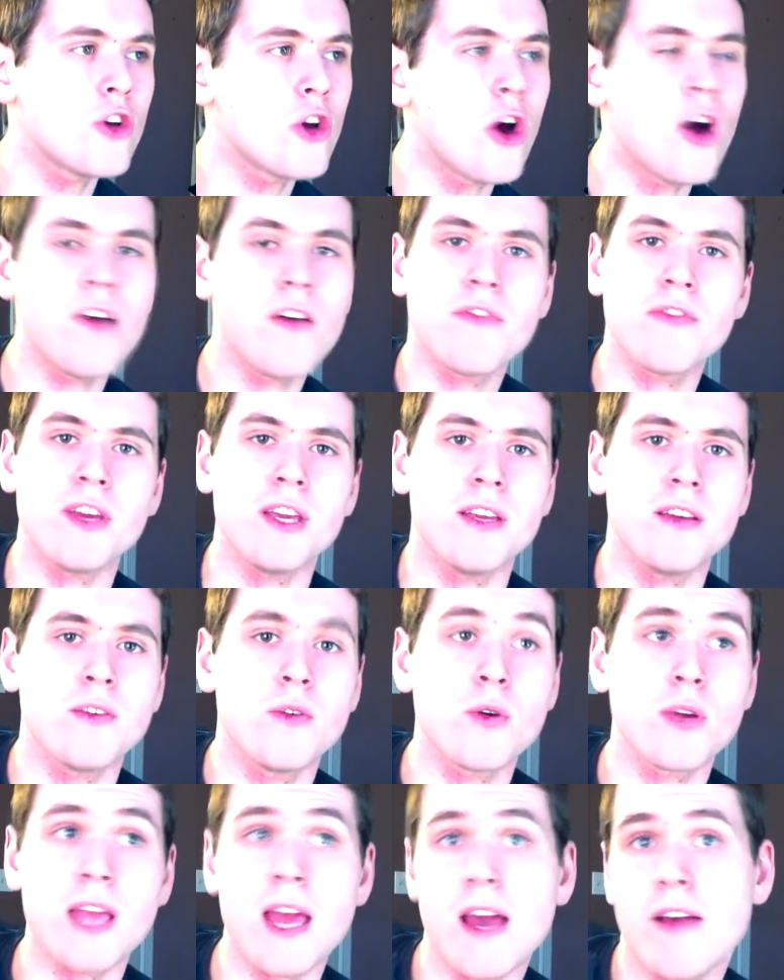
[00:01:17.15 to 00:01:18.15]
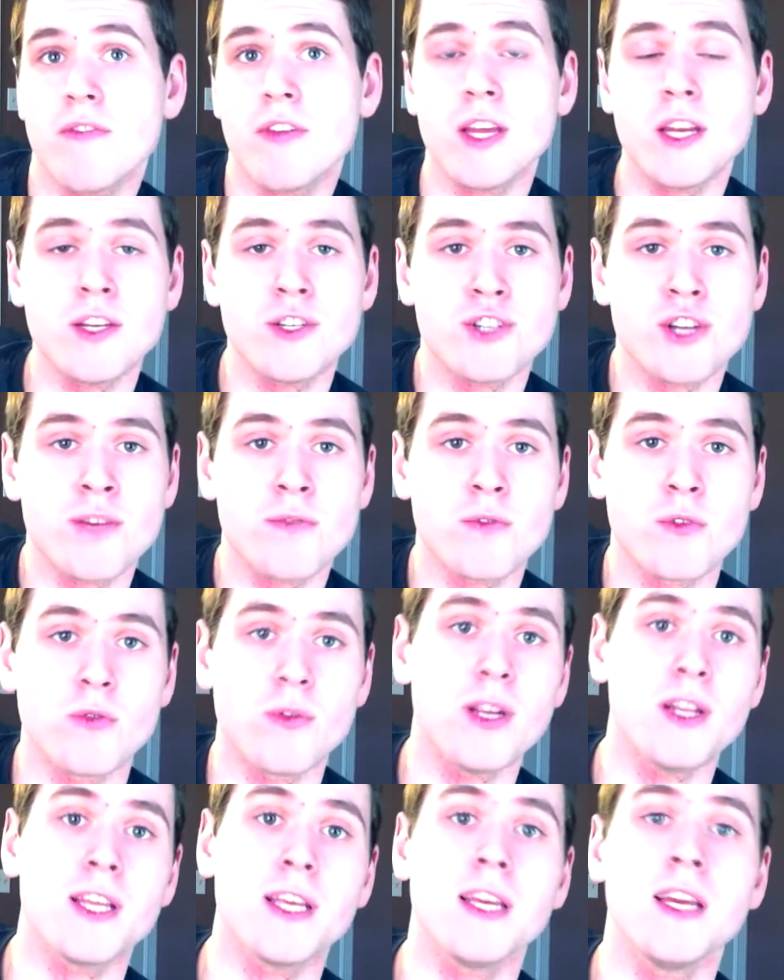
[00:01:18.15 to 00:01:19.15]
Coffee, or caffeine in general,
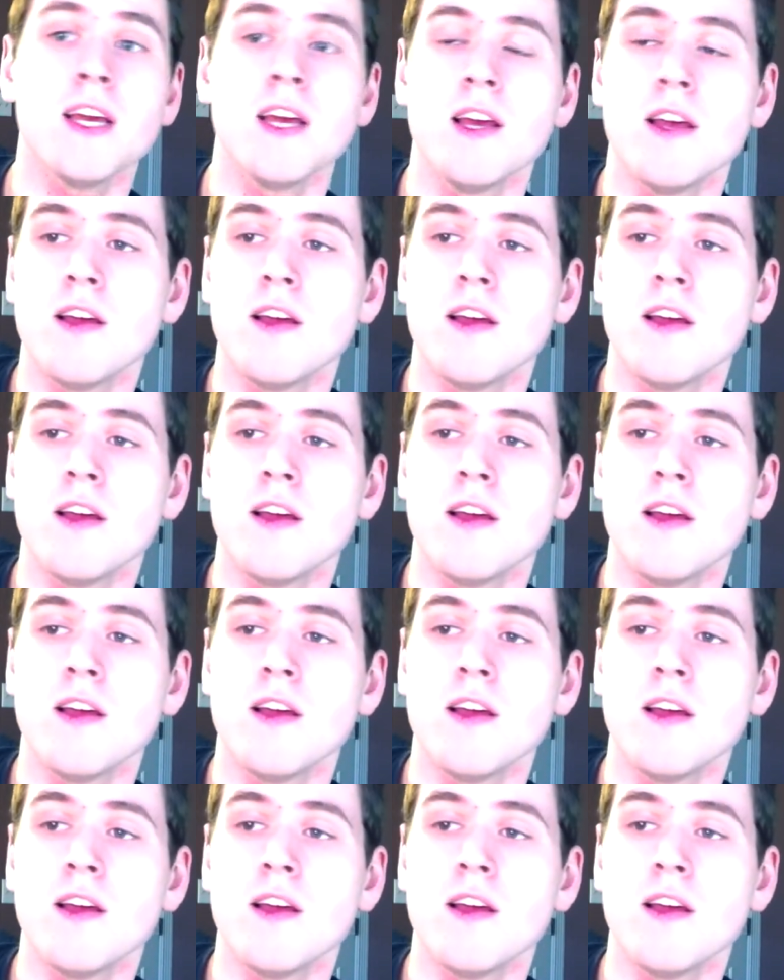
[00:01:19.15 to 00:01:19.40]
really.